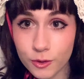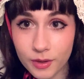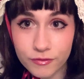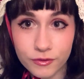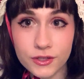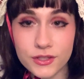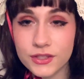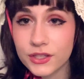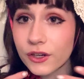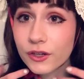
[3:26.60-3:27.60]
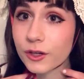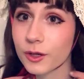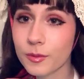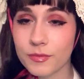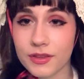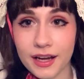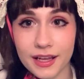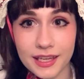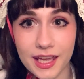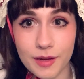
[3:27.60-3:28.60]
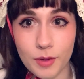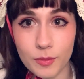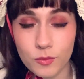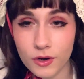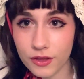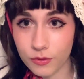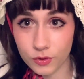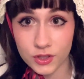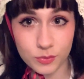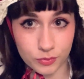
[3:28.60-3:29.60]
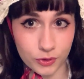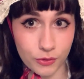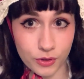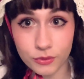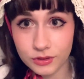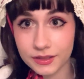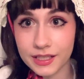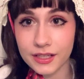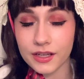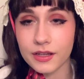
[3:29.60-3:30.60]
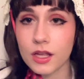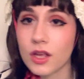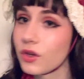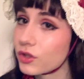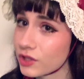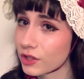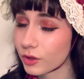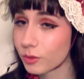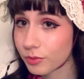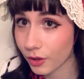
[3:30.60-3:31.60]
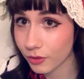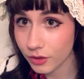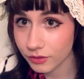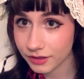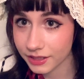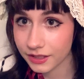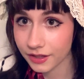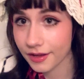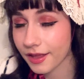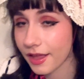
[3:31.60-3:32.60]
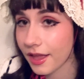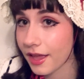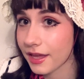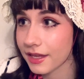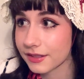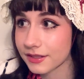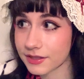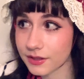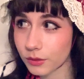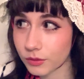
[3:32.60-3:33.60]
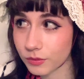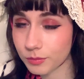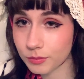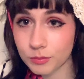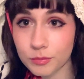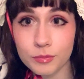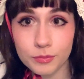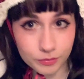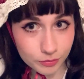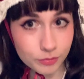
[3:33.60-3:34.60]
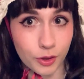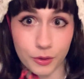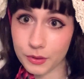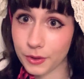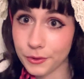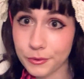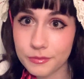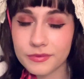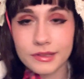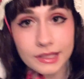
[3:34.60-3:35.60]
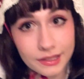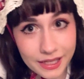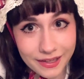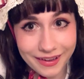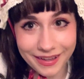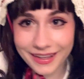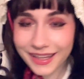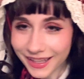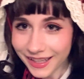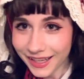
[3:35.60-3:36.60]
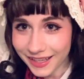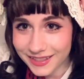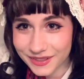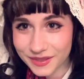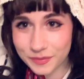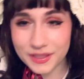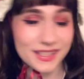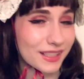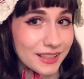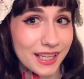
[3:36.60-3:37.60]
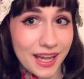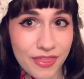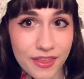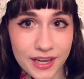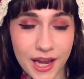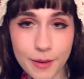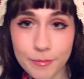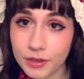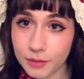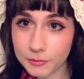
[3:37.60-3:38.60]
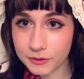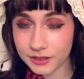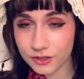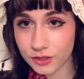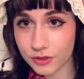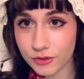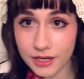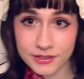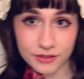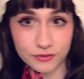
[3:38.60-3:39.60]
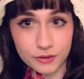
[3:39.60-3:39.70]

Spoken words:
my first term that I came up with was Proto Lolita. So Proto Lolita is Proto Lolita. So it's basically in the name, but I'm going to show you guys a few